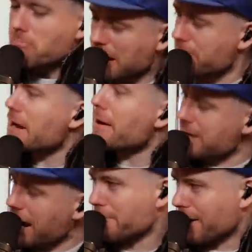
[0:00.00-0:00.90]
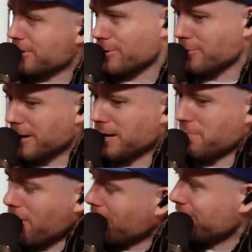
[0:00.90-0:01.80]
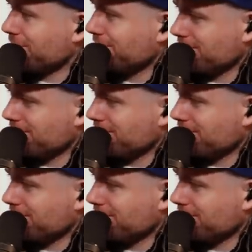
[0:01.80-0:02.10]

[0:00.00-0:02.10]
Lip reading: Maybe I'm not cool anymore.